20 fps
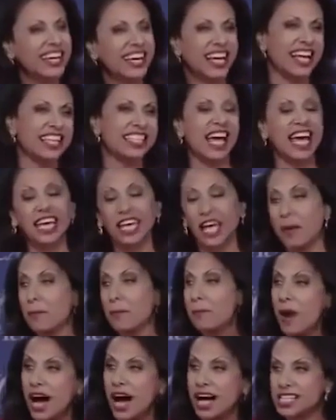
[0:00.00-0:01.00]
as I can
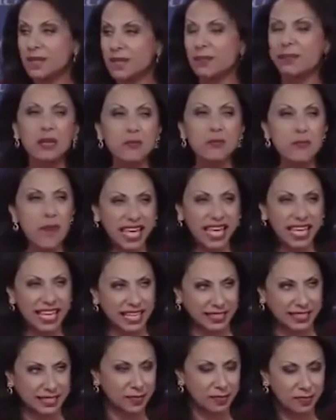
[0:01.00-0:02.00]
possibly make
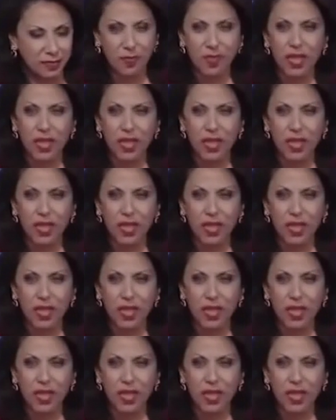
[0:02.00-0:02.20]
it.